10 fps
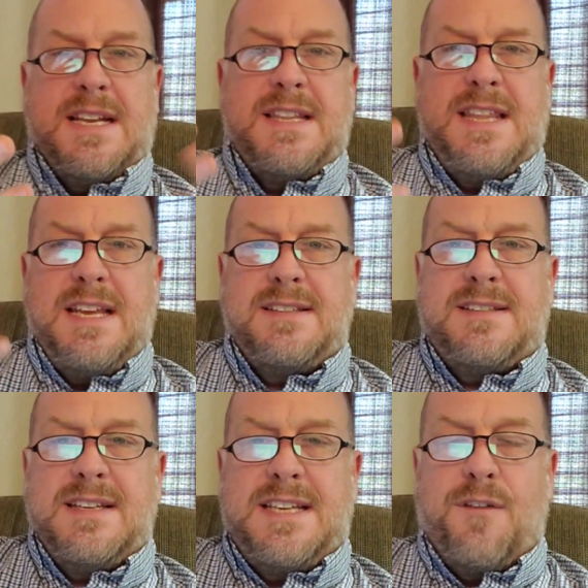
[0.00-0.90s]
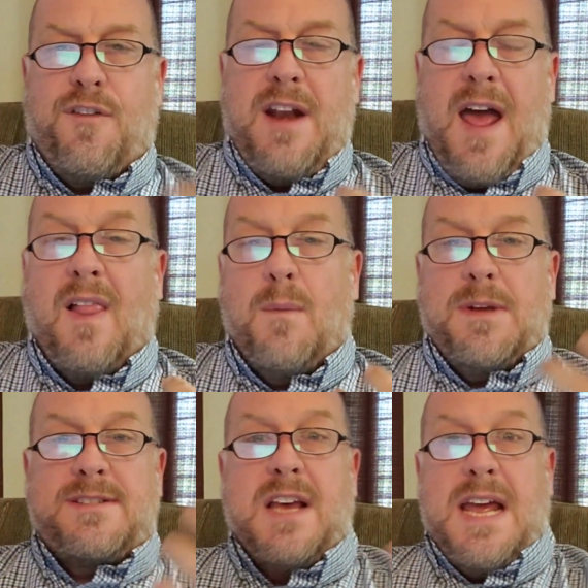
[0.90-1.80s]
these different
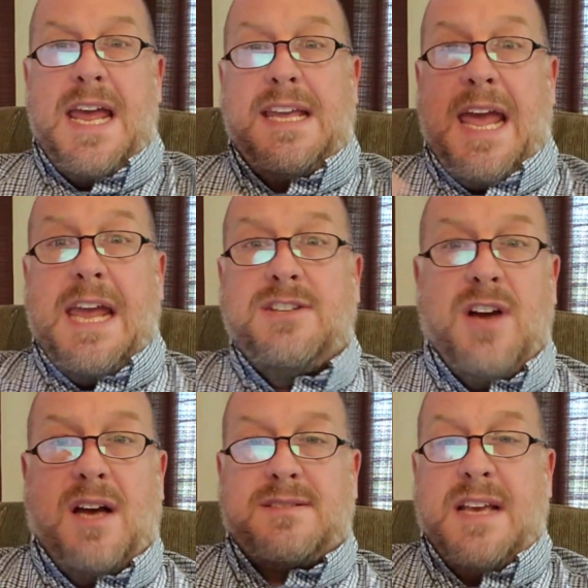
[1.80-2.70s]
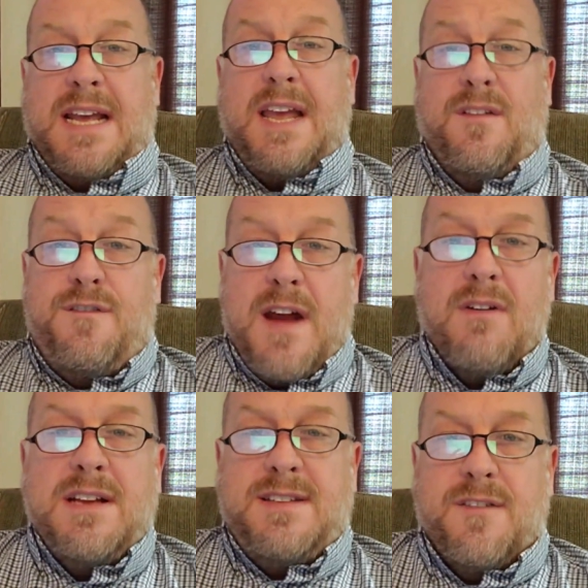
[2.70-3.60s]
elements engage us in
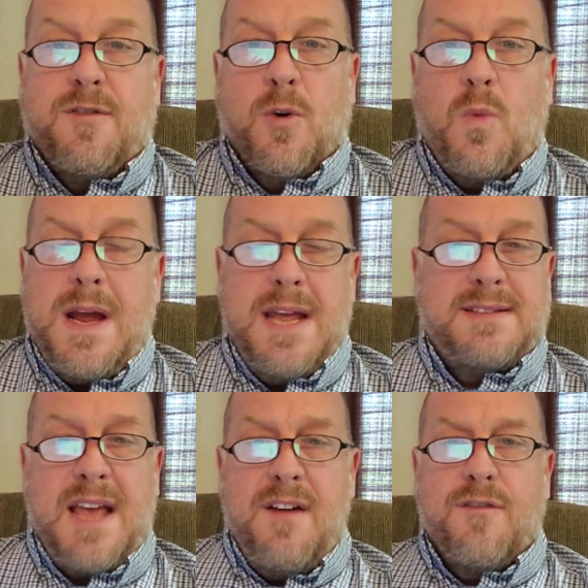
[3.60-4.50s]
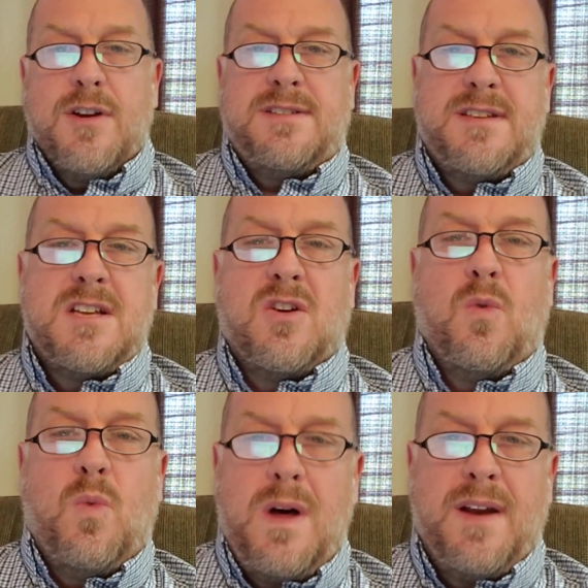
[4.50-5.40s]
very different ways. Every single
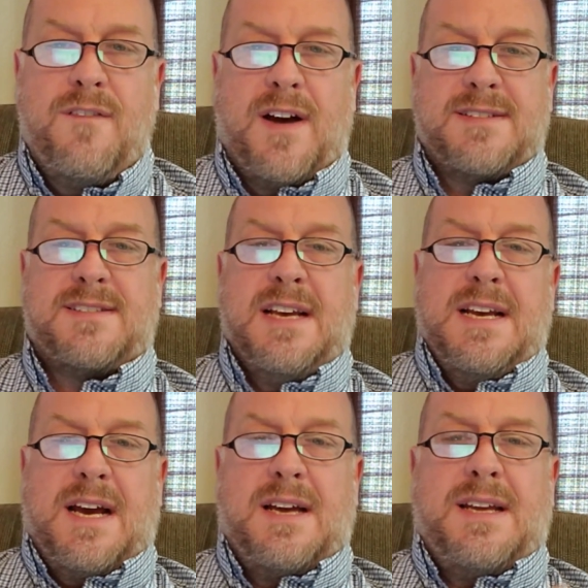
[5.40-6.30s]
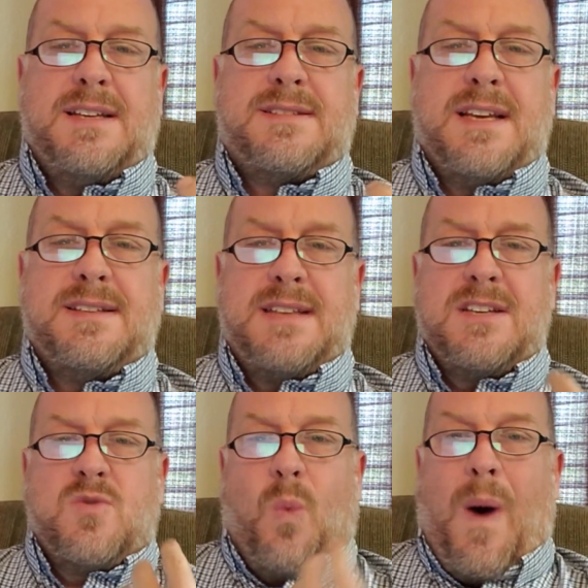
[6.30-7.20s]
one of us
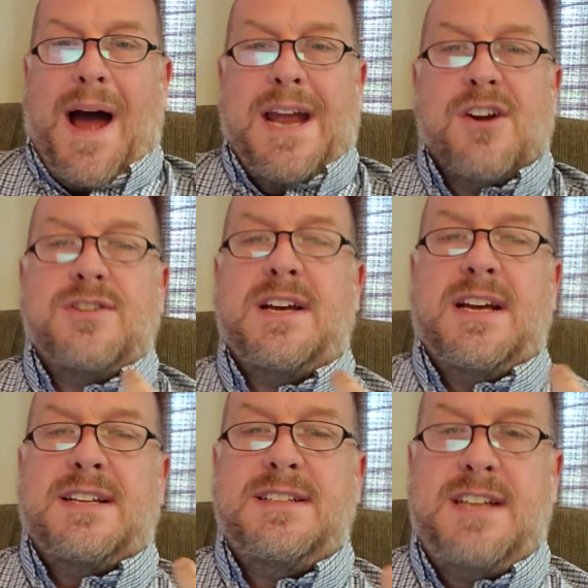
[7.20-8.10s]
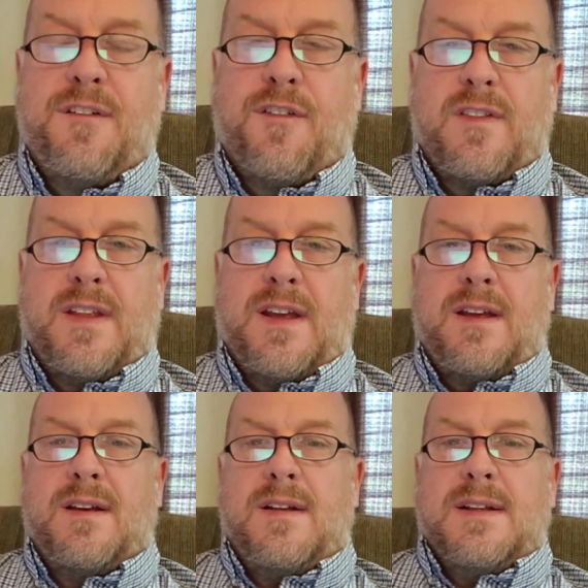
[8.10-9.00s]
is wired
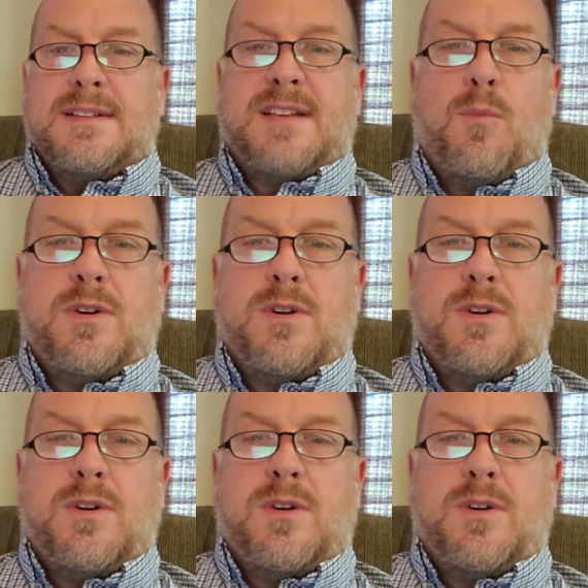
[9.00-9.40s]
differently. Some